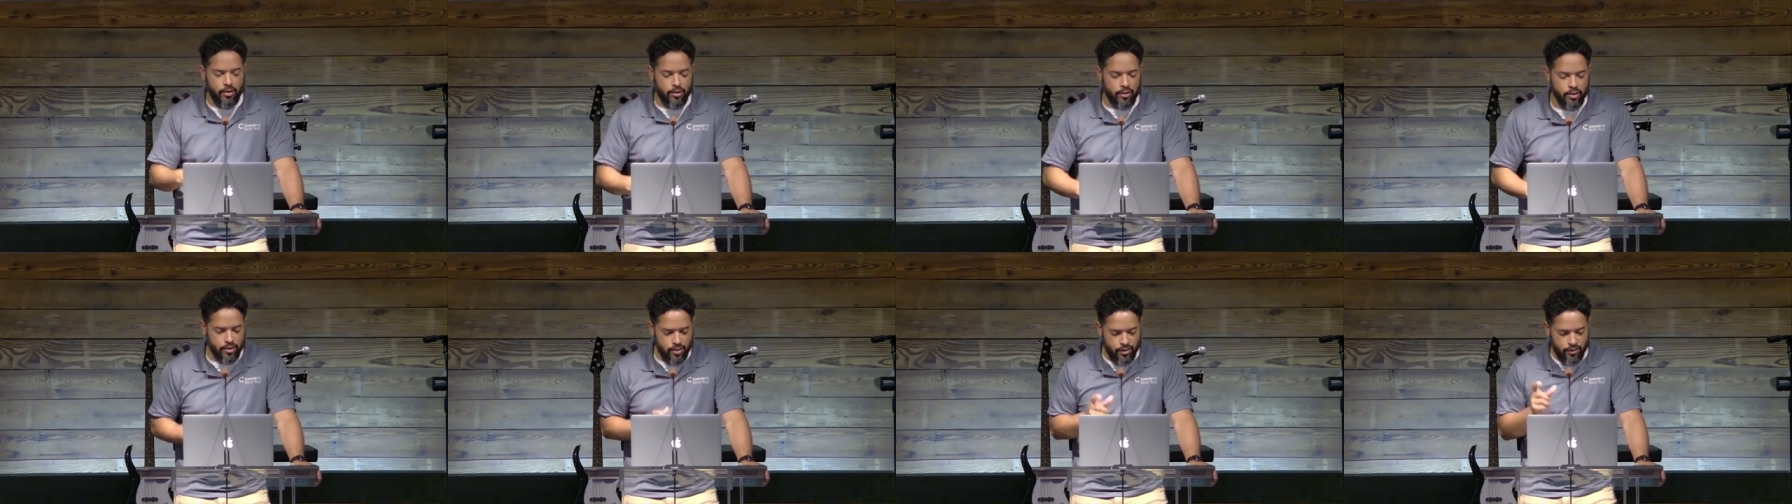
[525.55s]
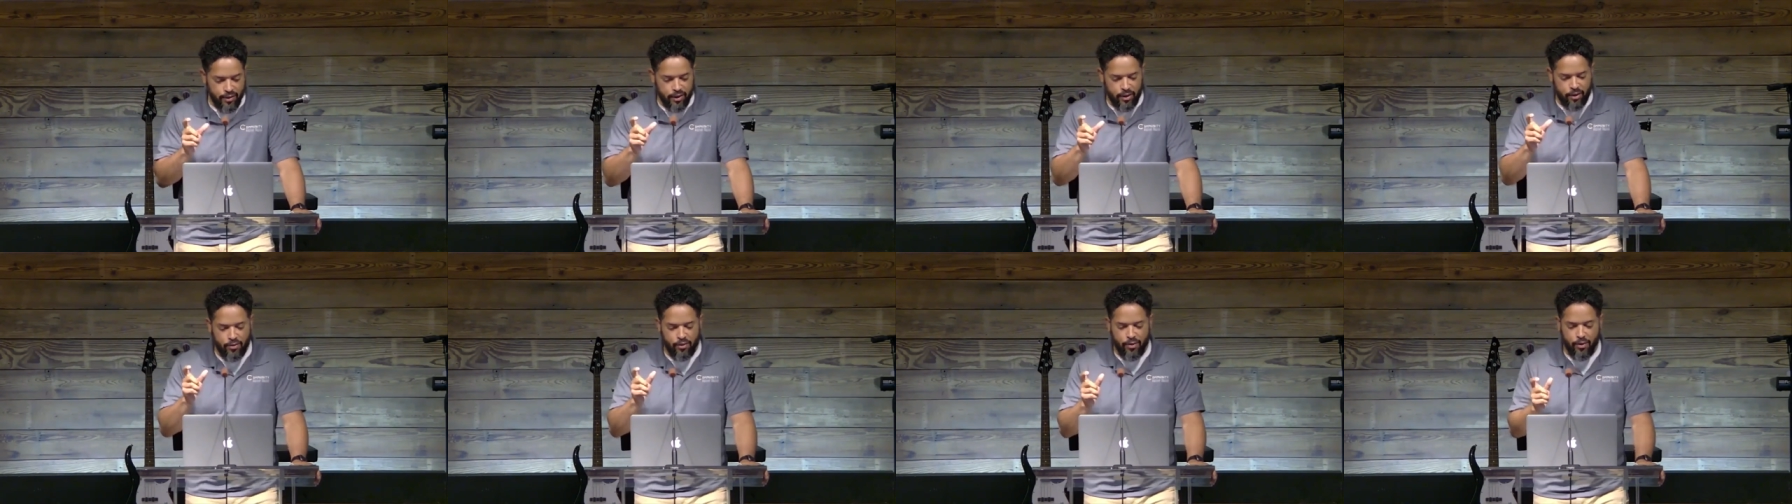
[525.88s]
This is the
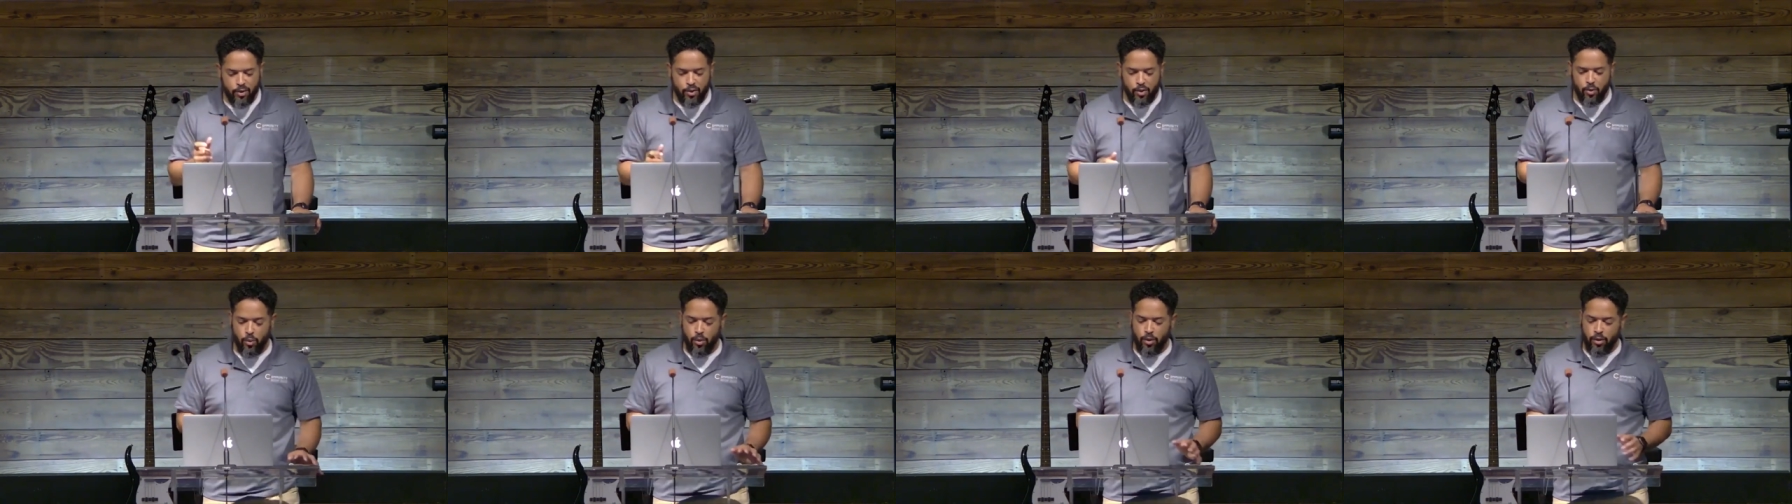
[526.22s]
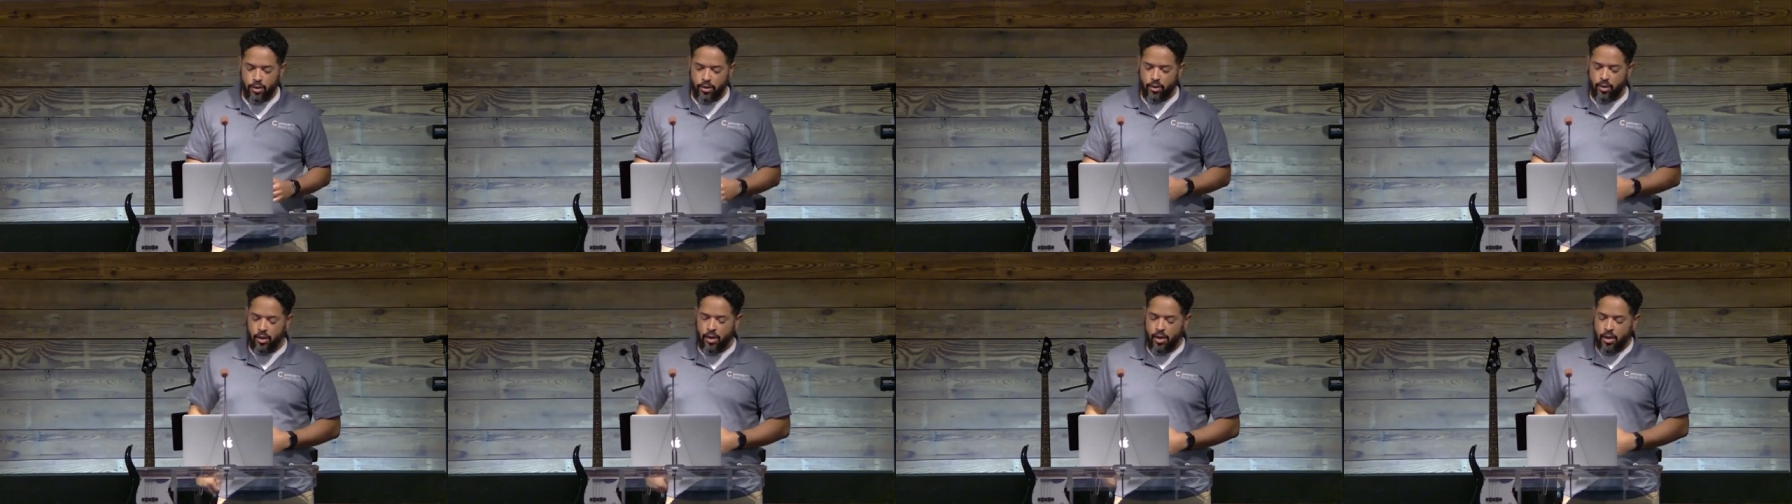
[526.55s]
very first word
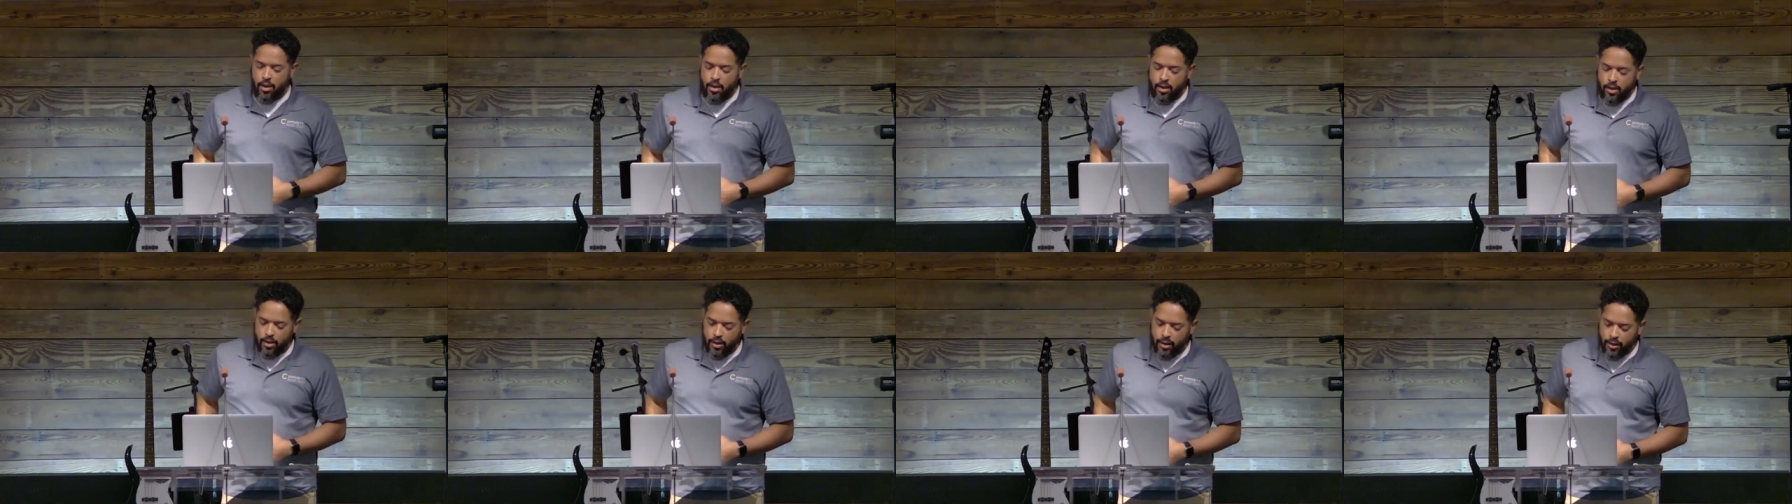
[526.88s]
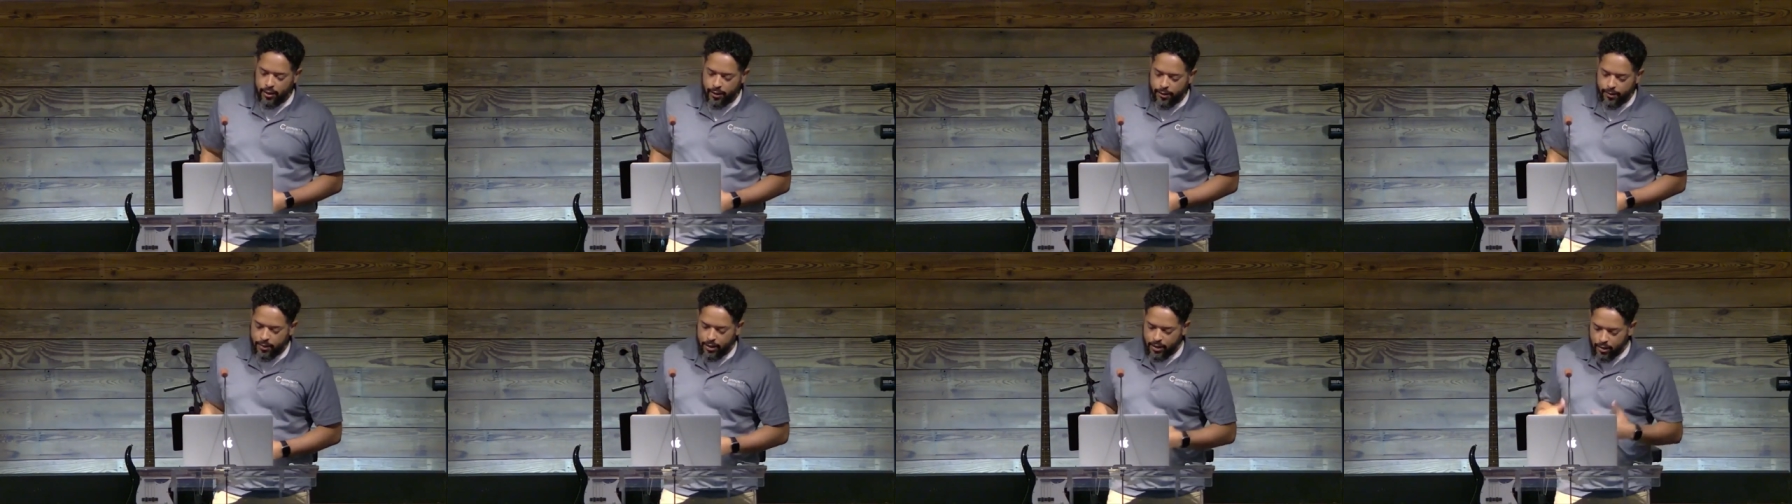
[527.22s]

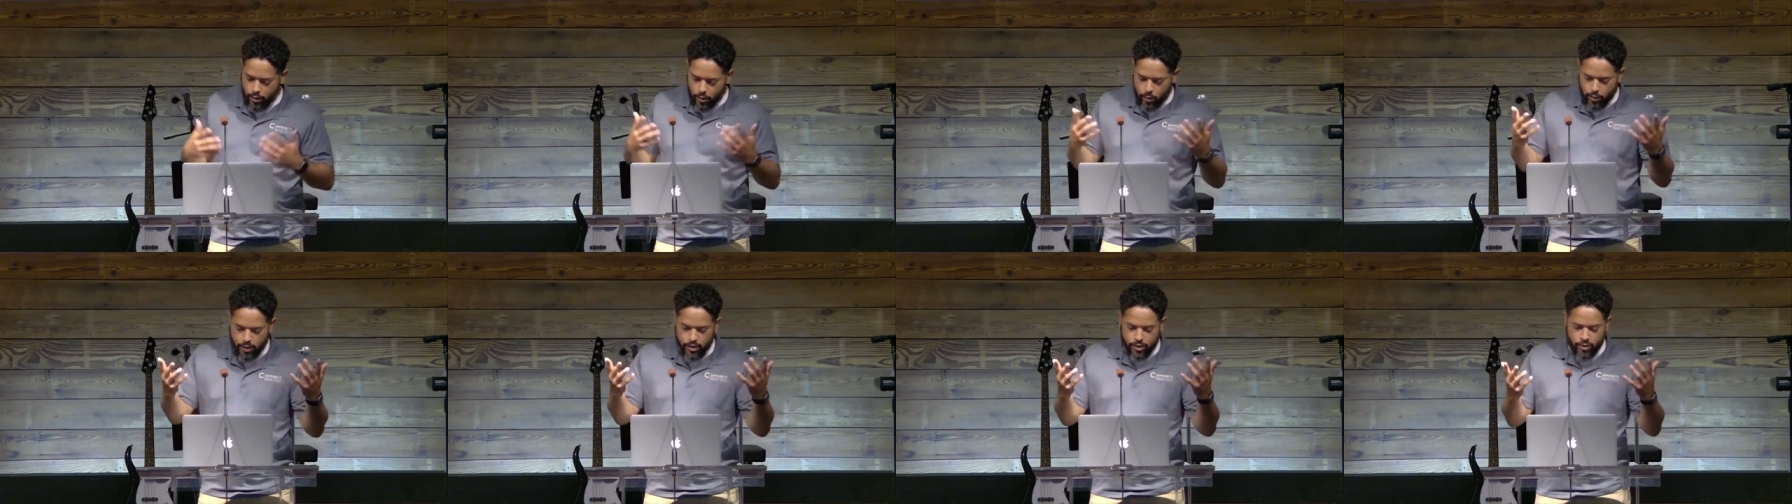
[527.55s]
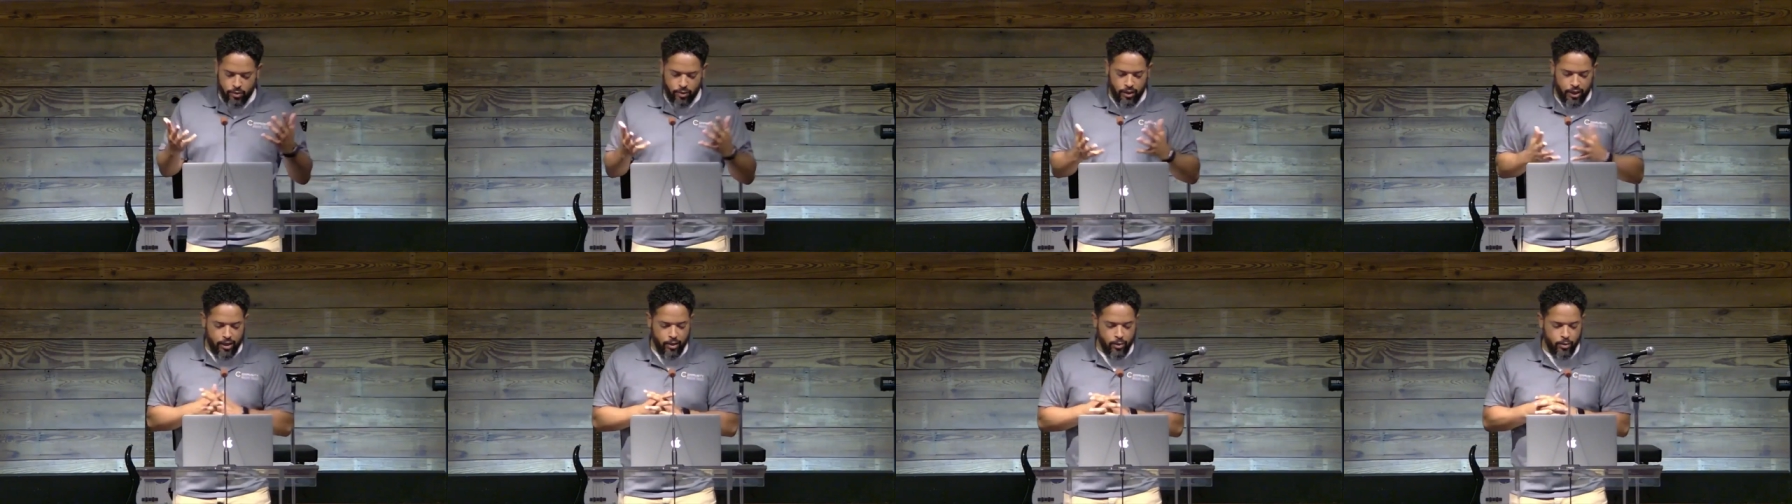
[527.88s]
uh, in the original
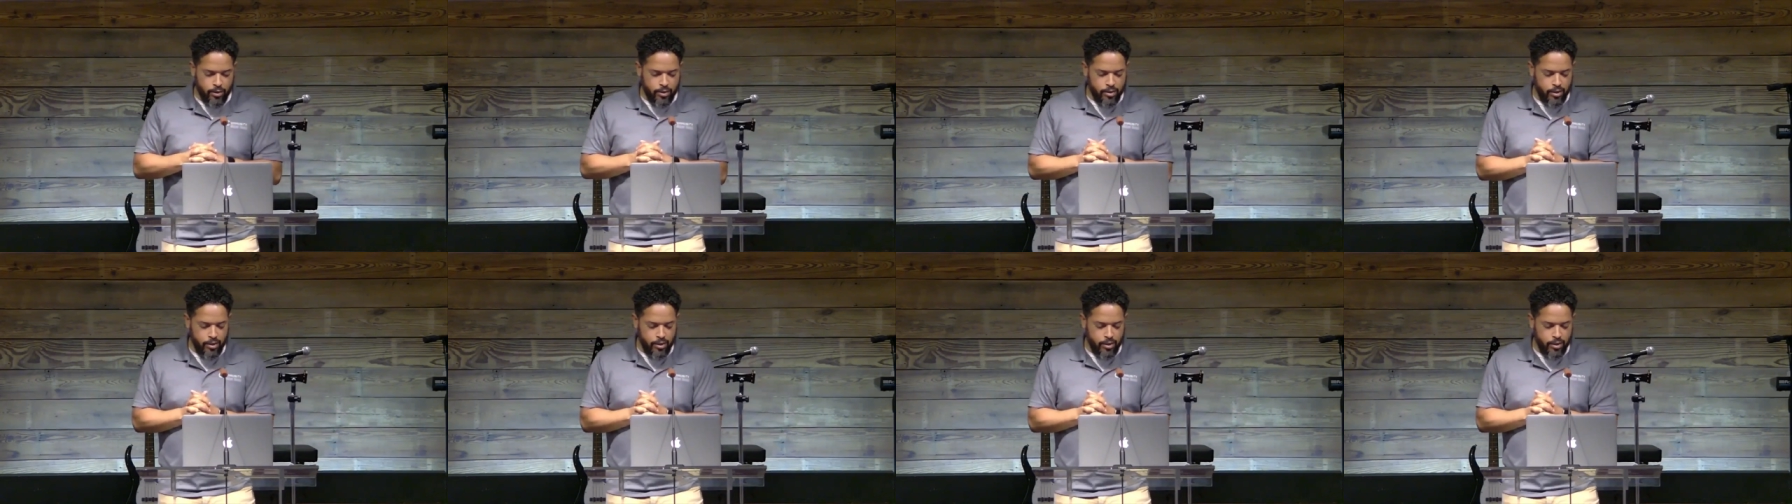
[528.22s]
language.